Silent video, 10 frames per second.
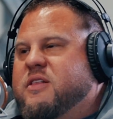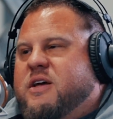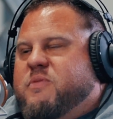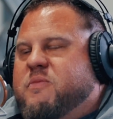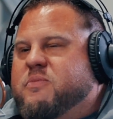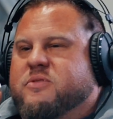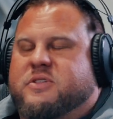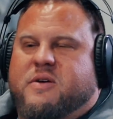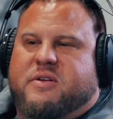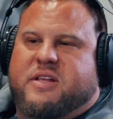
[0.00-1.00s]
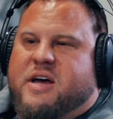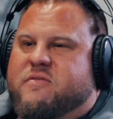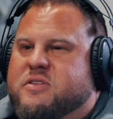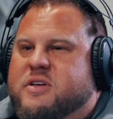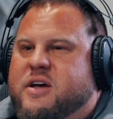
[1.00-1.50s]
let people say what they have
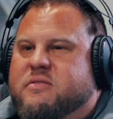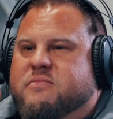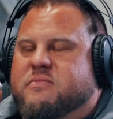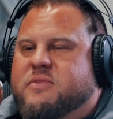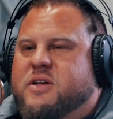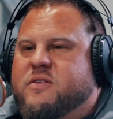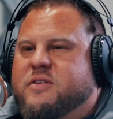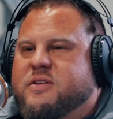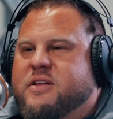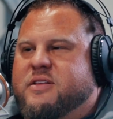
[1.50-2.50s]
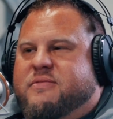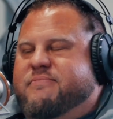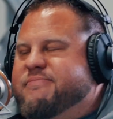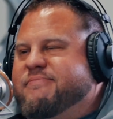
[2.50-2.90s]
to say, you know, mm-hmm. and, and, then